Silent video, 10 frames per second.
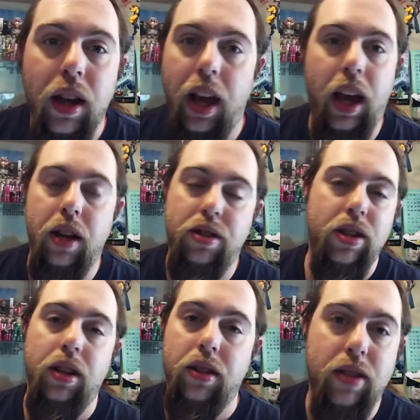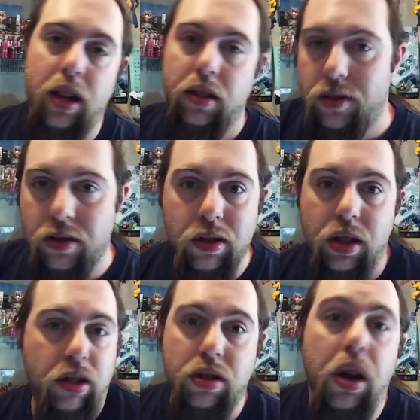And she says
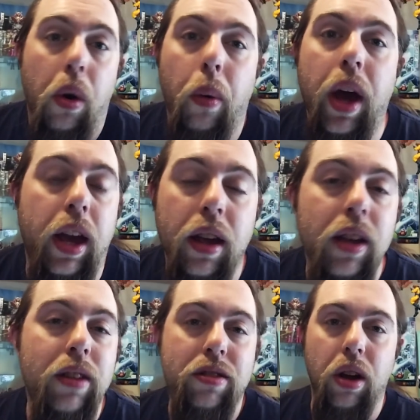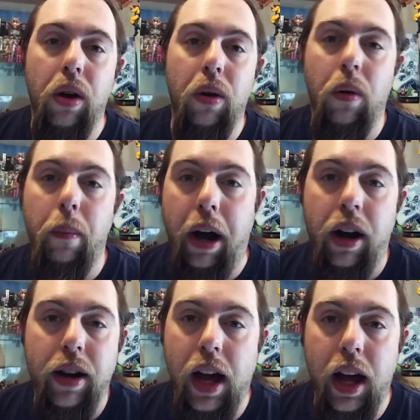to go away. So
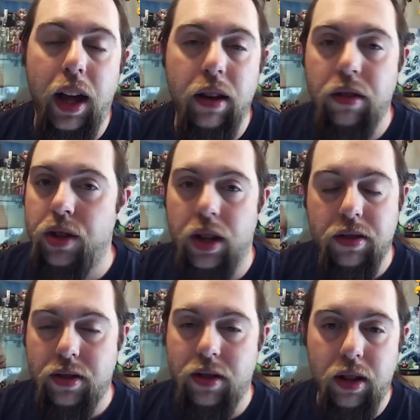Peridot, just